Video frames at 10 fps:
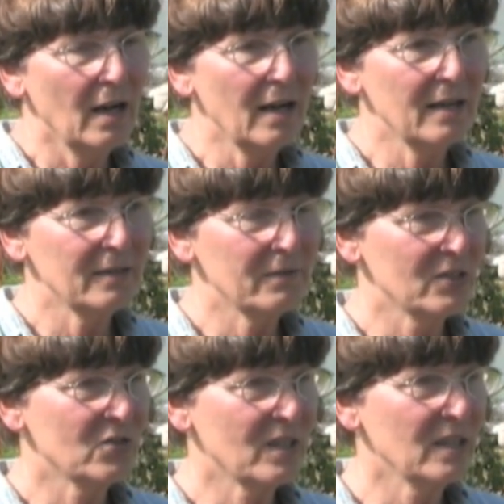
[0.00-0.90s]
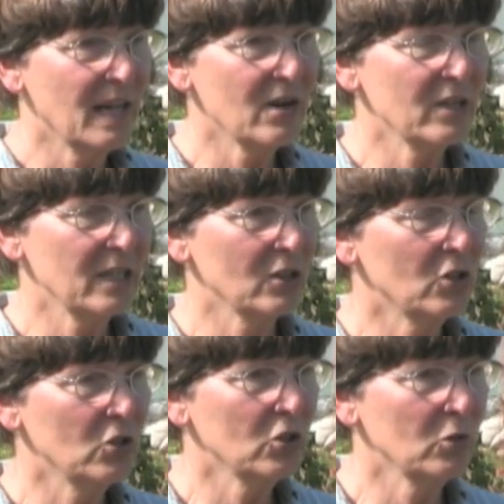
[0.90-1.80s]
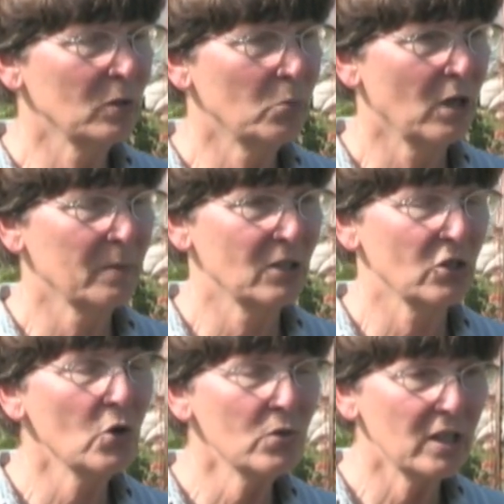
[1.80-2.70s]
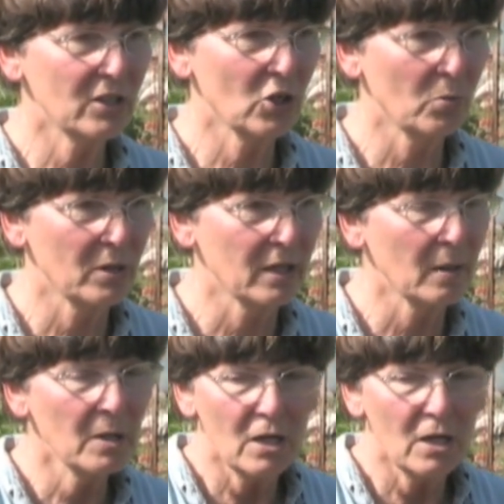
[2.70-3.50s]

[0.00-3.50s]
And if it's cloudy and cool, we probably don't need to open it up.